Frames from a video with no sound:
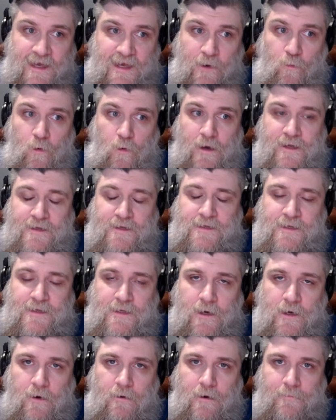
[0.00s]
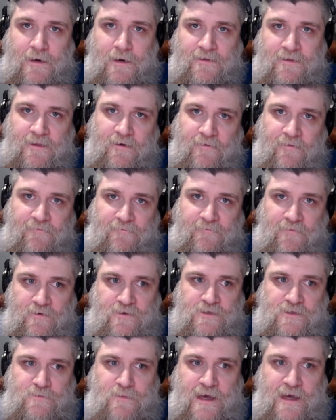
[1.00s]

They wanted to know about the first